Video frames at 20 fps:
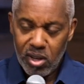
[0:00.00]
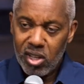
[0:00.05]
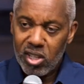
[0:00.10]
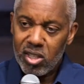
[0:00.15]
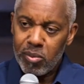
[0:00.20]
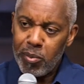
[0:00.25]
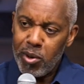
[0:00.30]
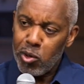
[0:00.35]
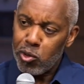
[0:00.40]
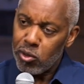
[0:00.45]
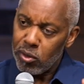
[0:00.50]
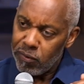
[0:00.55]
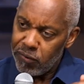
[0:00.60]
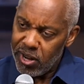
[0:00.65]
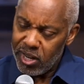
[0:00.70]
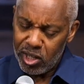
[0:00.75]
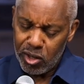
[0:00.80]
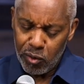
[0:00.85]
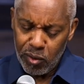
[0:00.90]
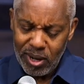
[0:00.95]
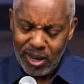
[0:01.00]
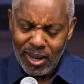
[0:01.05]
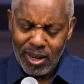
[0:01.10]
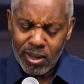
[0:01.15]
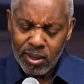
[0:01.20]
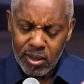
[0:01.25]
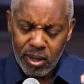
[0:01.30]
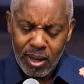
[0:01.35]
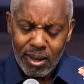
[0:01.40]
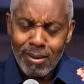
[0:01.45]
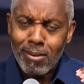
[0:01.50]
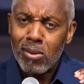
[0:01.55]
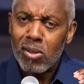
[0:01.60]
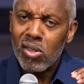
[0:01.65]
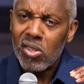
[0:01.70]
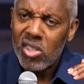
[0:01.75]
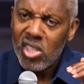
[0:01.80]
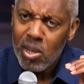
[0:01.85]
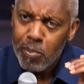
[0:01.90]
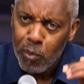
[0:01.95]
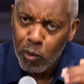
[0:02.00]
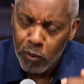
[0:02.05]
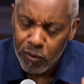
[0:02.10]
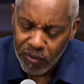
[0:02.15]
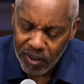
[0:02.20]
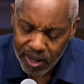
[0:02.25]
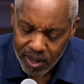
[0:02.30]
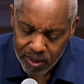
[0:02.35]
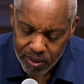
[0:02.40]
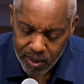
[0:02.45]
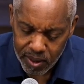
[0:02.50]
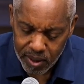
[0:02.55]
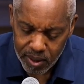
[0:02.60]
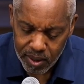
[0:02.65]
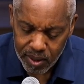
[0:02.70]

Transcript: Spiritual victory is simple faith